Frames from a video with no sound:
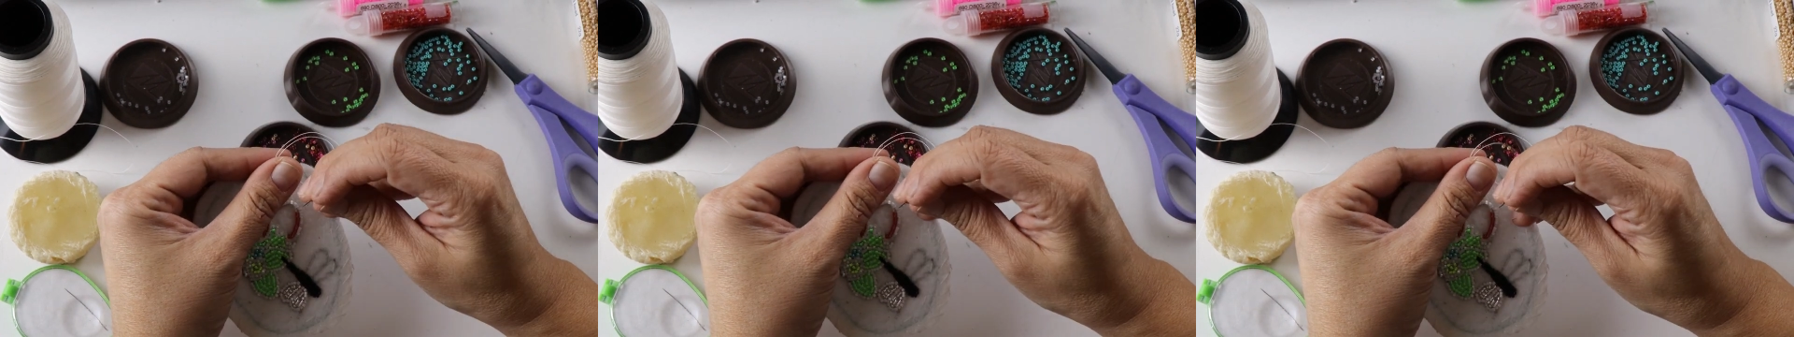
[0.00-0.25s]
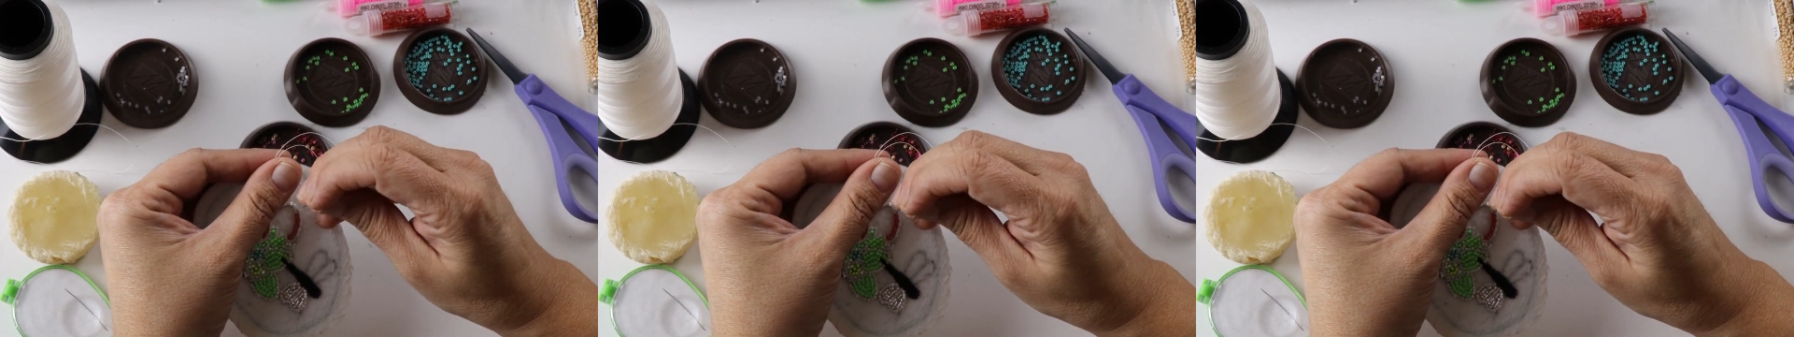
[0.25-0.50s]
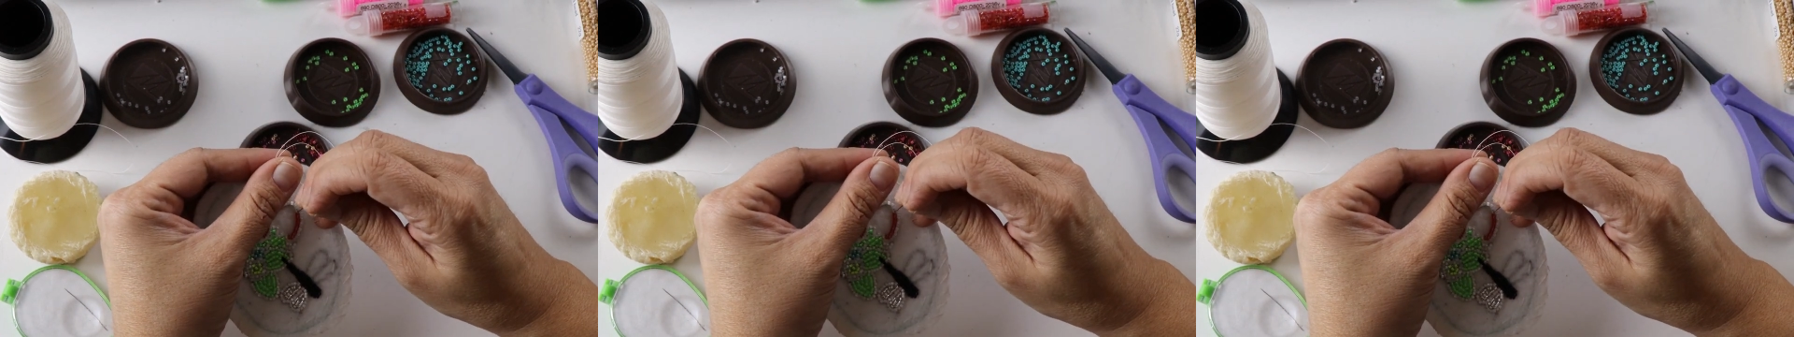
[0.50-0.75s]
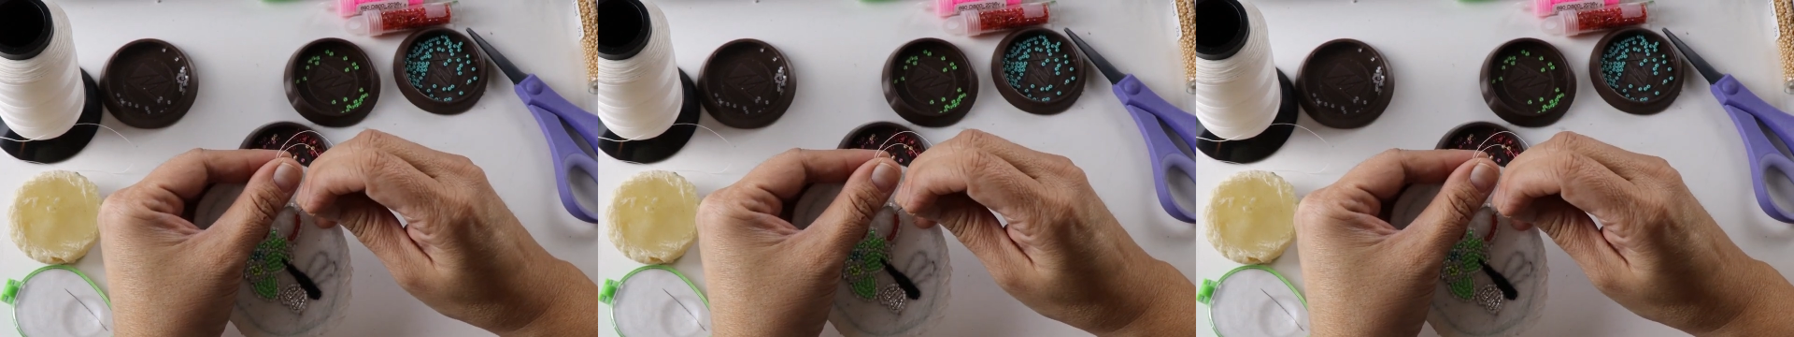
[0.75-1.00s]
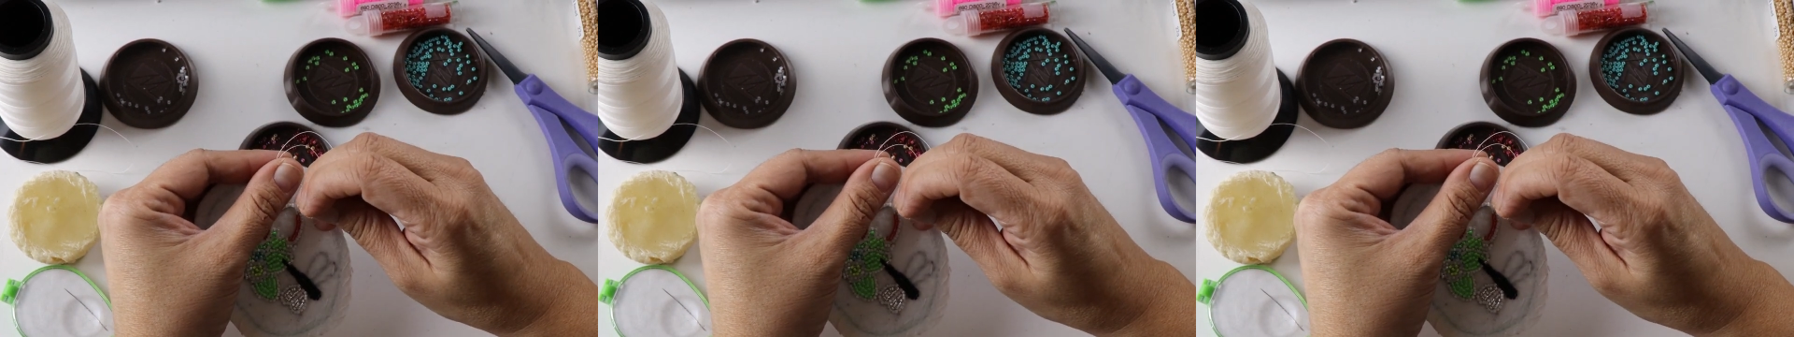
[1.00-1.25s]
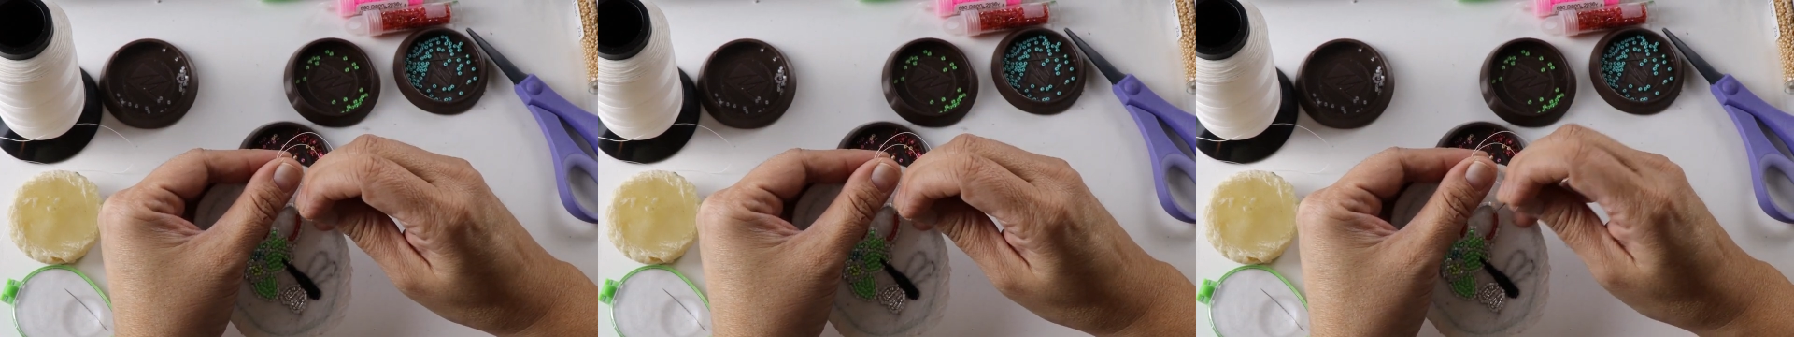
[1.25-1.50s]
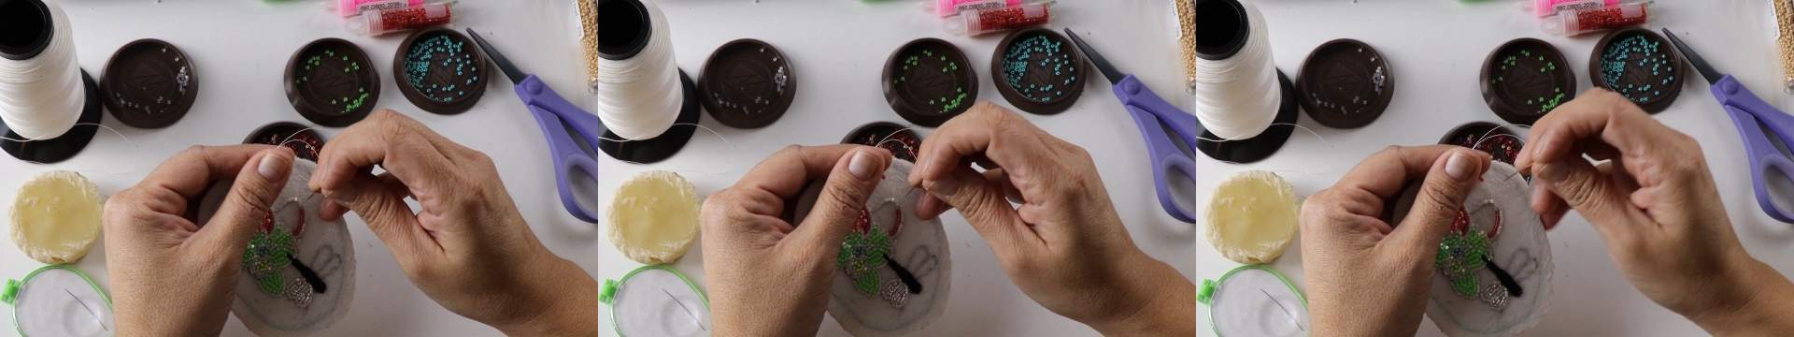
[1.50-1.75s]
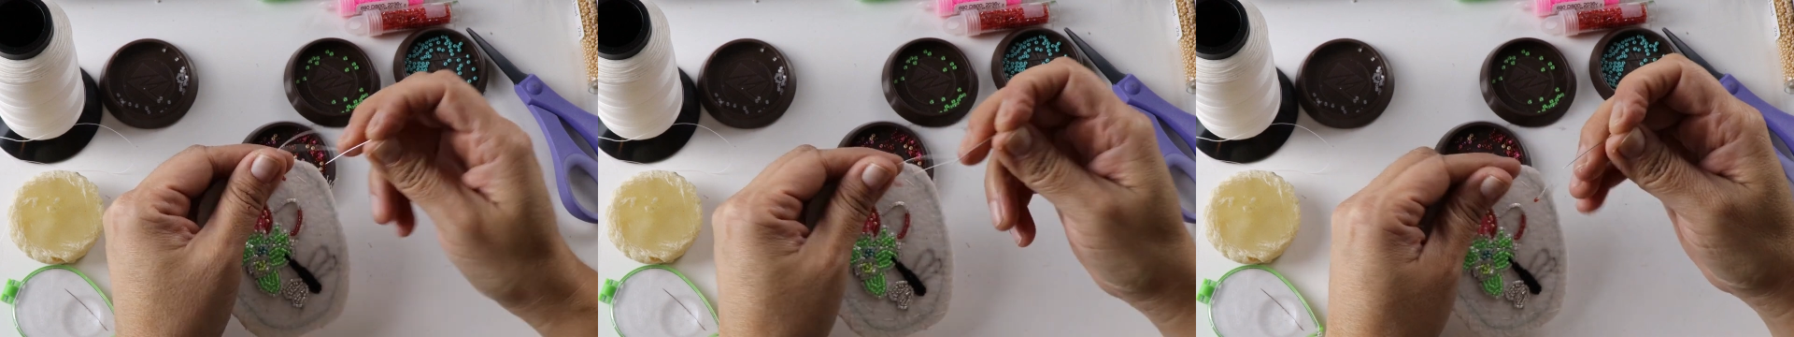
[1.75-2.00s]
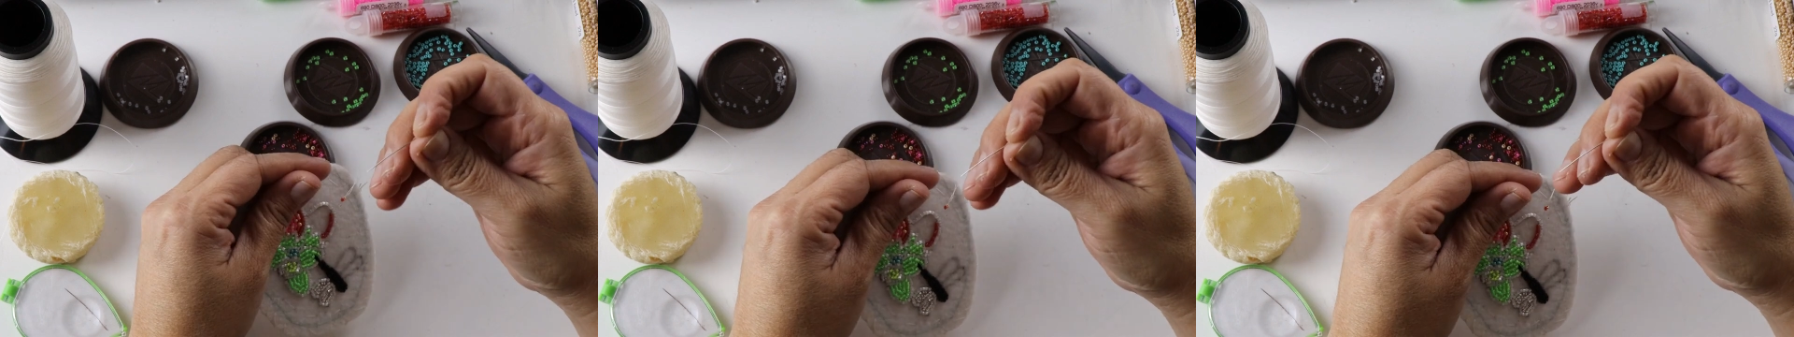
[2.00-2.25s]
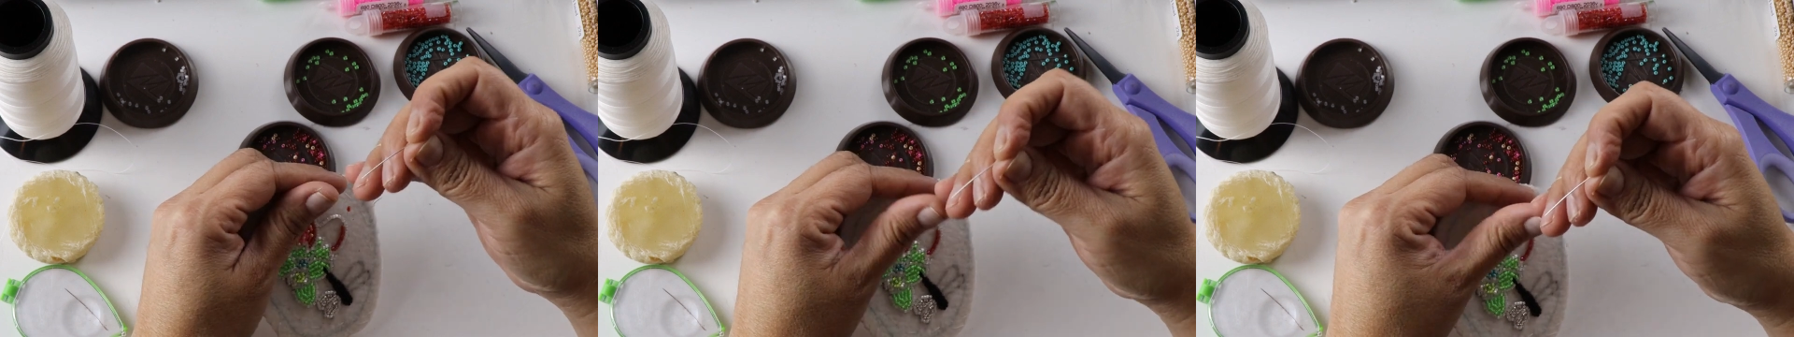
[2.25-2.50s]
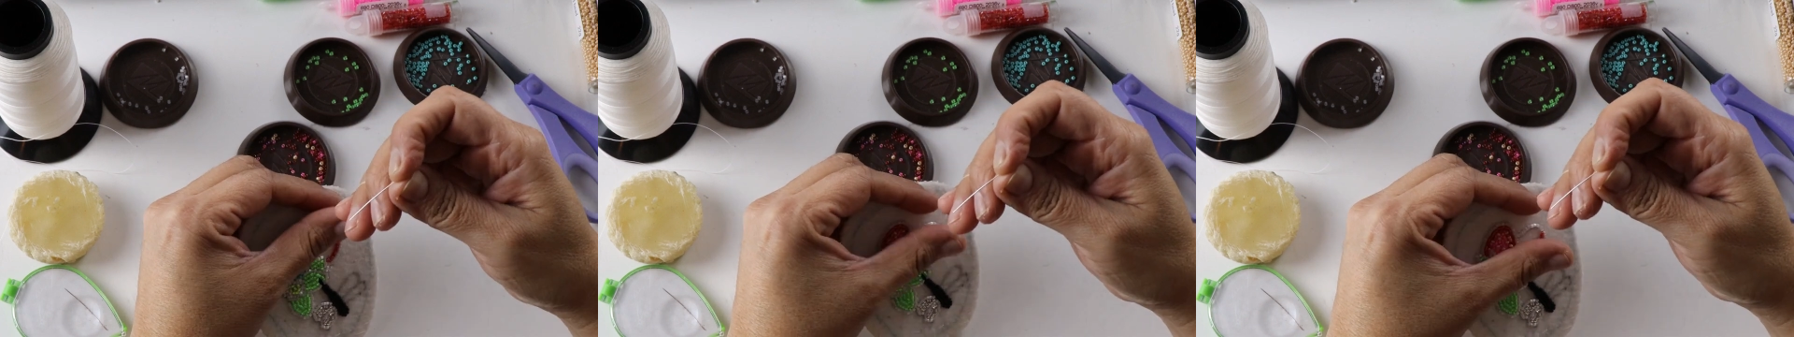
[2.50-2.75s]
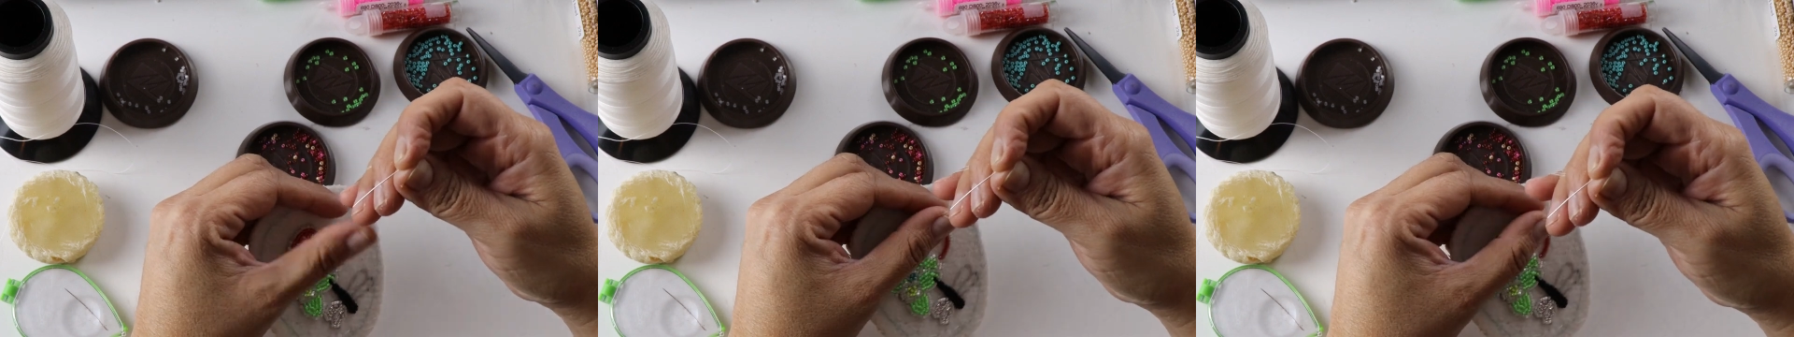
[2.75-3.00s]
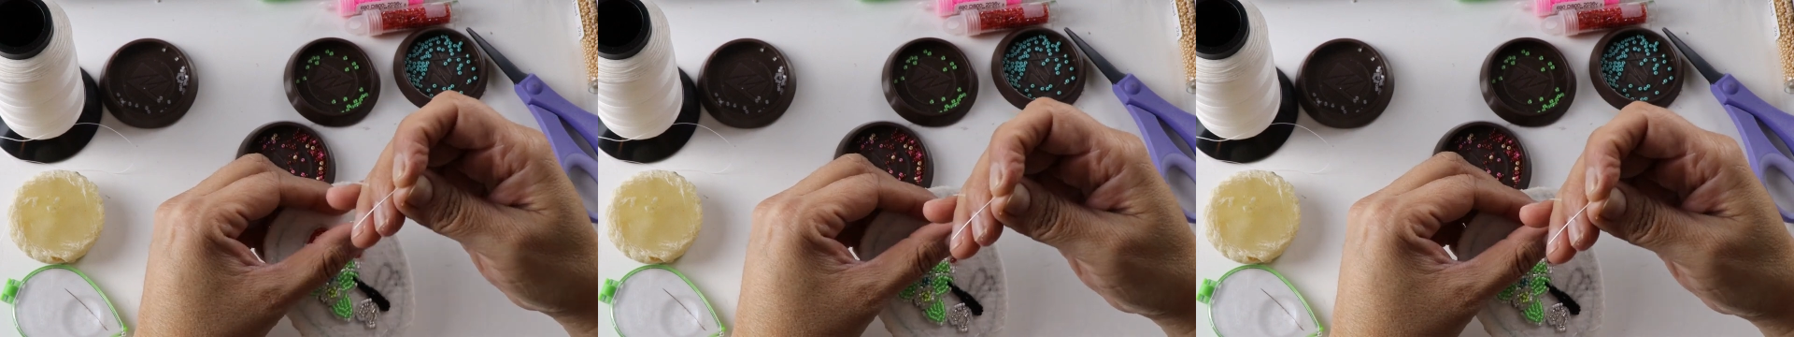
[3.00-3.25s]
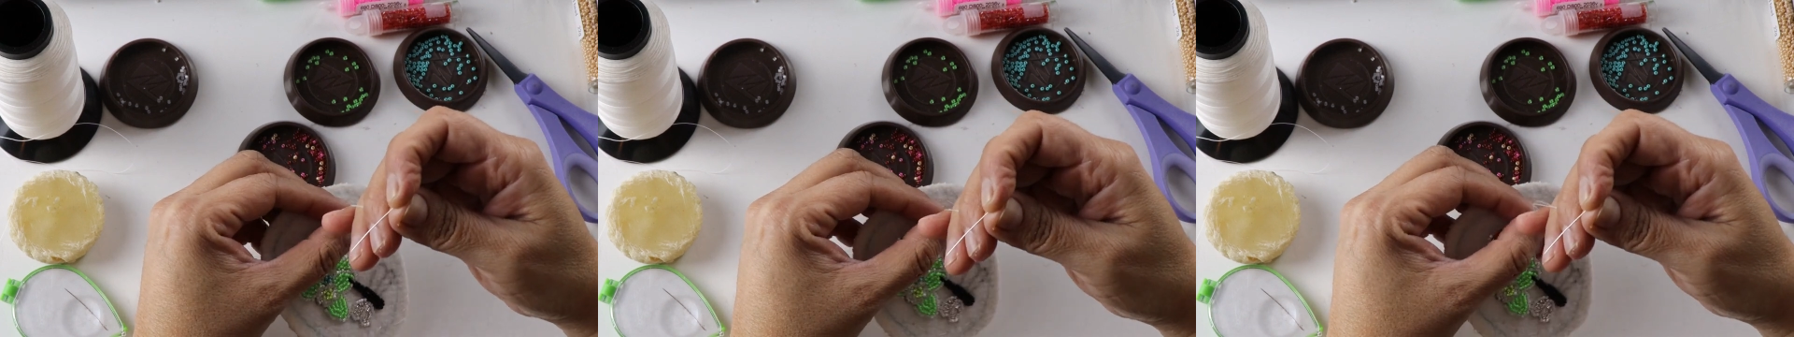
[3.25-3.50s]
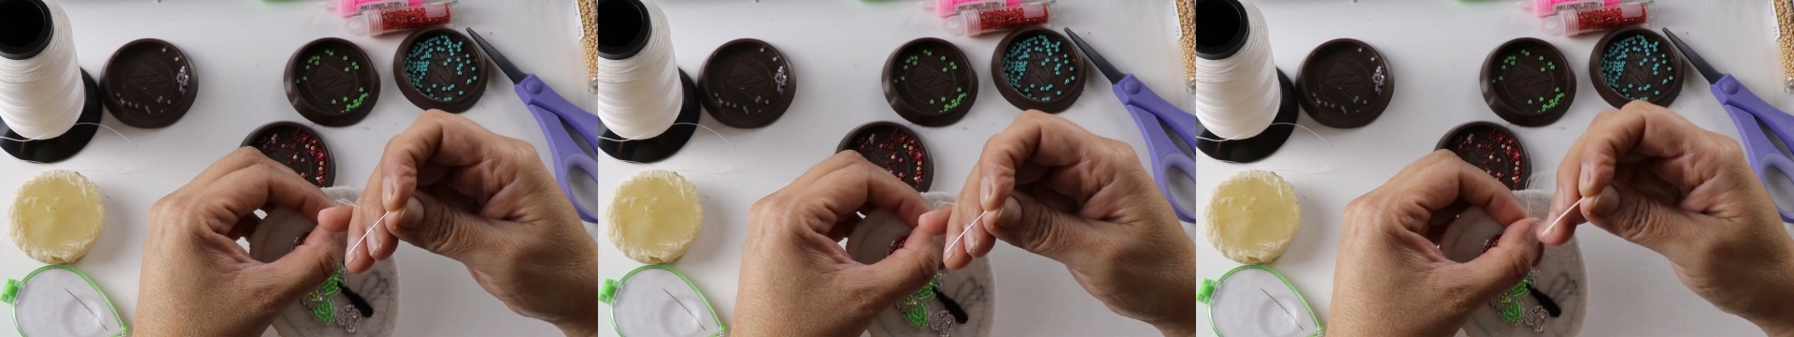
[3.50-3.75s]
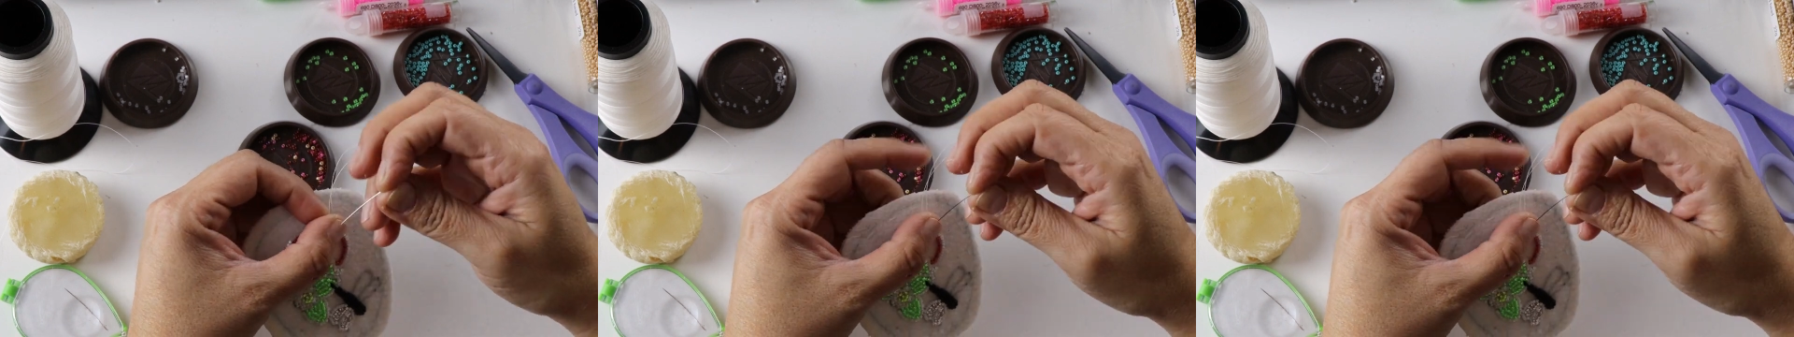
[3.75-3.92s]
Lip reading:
Nobody's mouth can be seen.